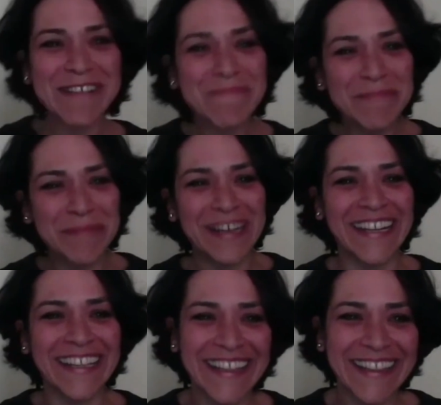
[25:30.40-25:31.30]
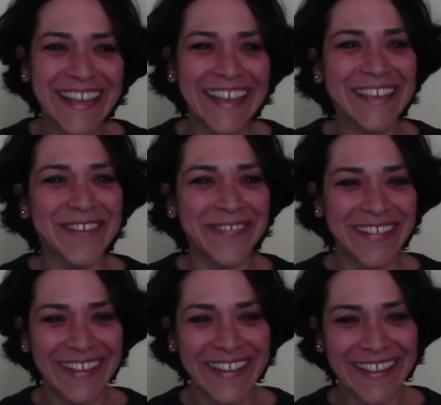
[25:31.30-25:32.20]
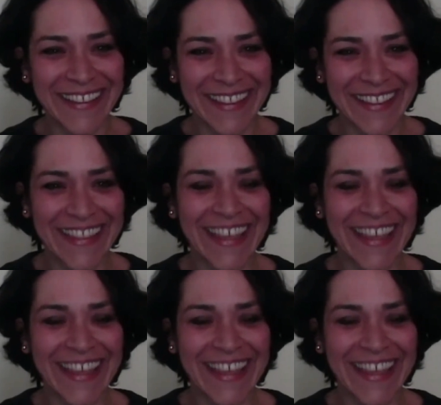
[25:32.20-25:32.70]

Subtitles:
thank you very much for inviting me. Right, thanks. Cheers.